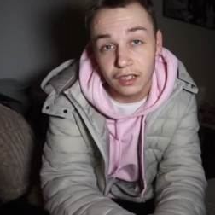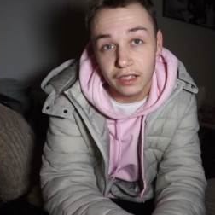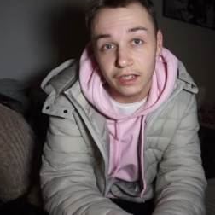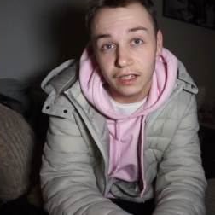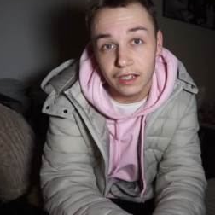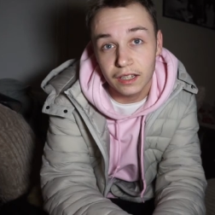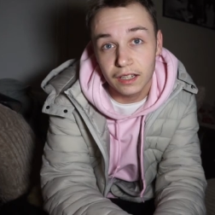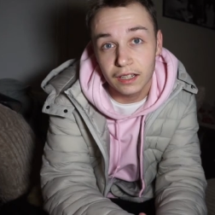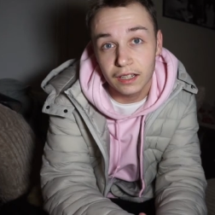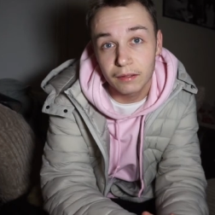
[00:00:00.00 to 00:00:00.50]

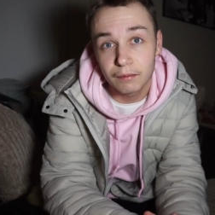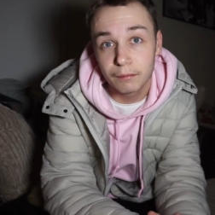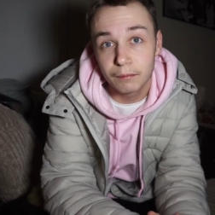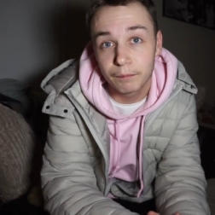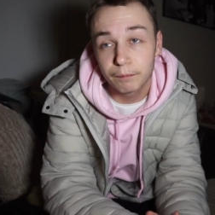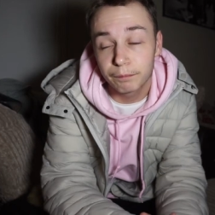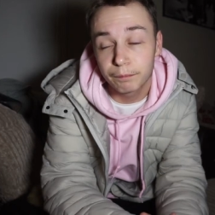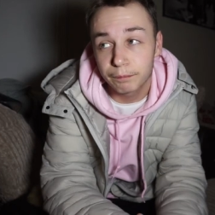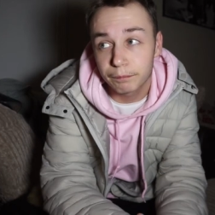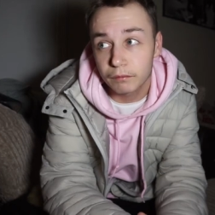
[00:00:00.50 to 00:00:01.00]

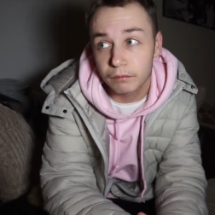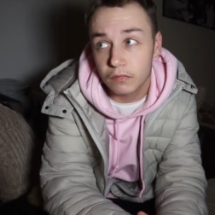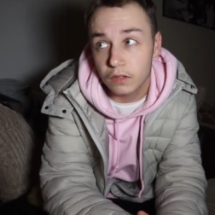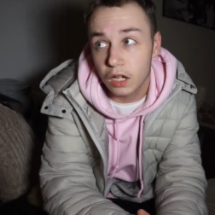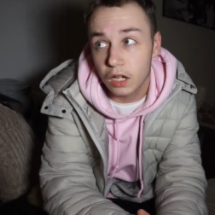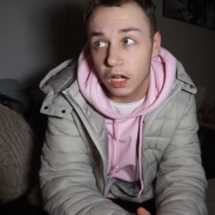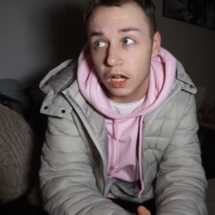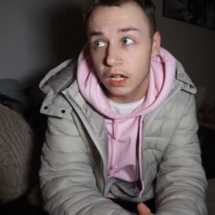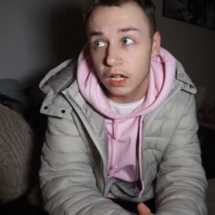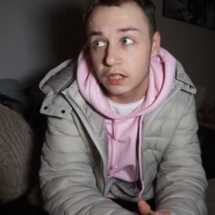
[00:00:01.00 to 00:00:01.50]
Um,
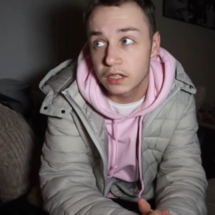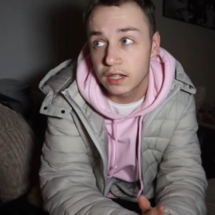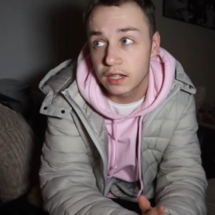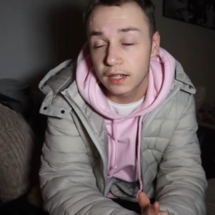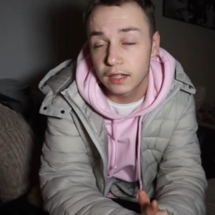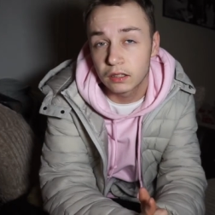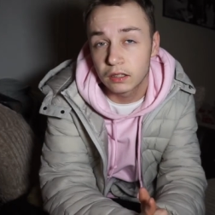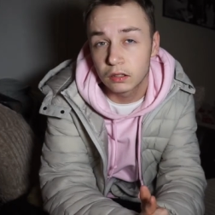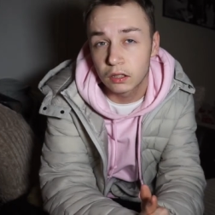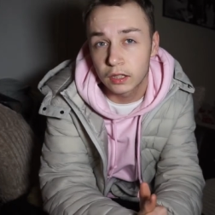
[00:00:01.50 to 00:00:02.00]
and
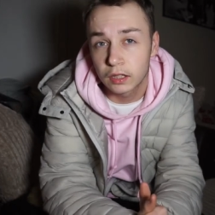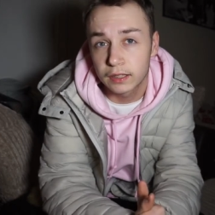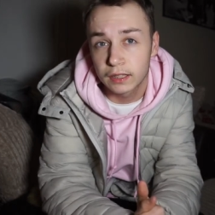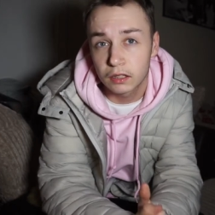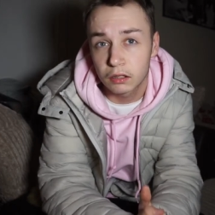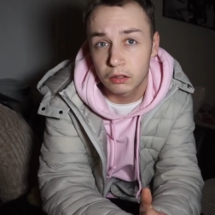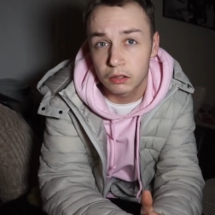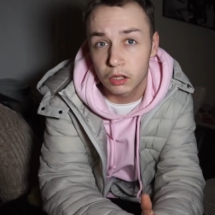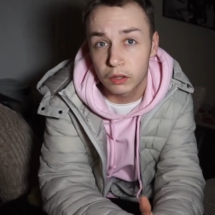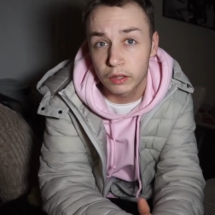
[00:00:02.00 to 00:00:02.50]
then I
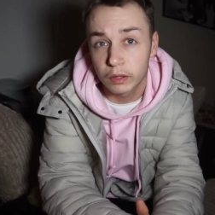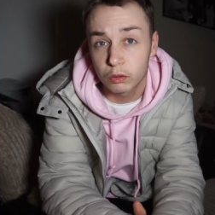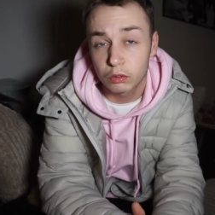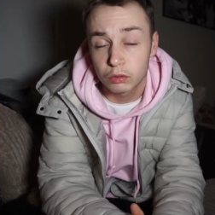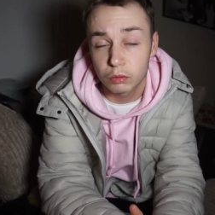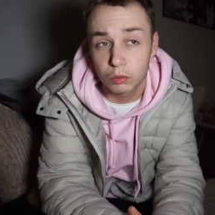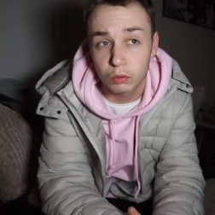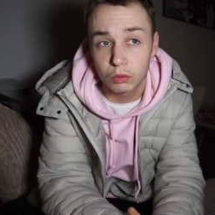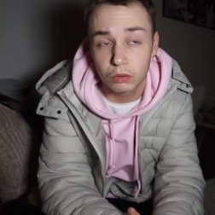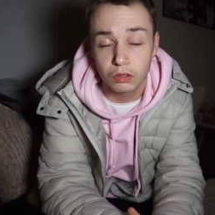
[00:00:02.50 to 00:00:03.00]
think I'm going out
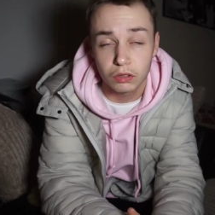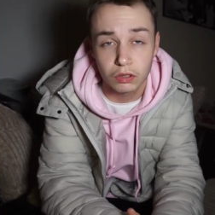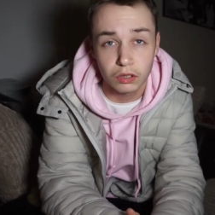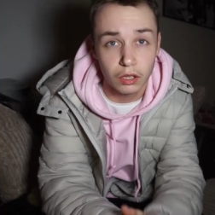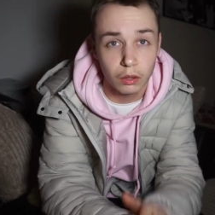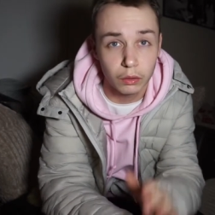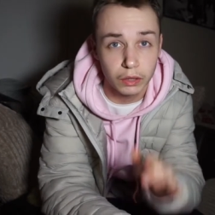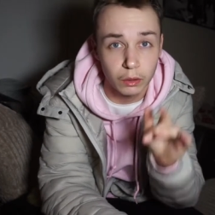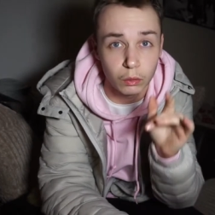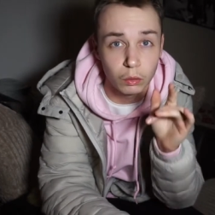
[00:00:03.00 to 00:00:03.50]

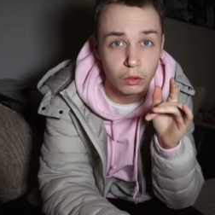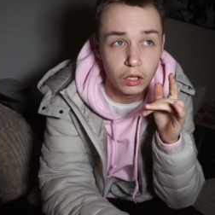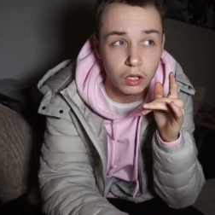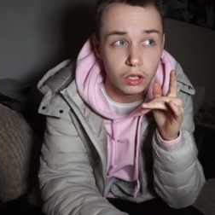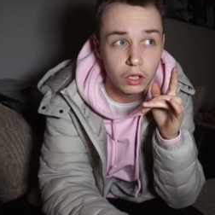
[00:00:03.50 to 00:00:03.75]
going out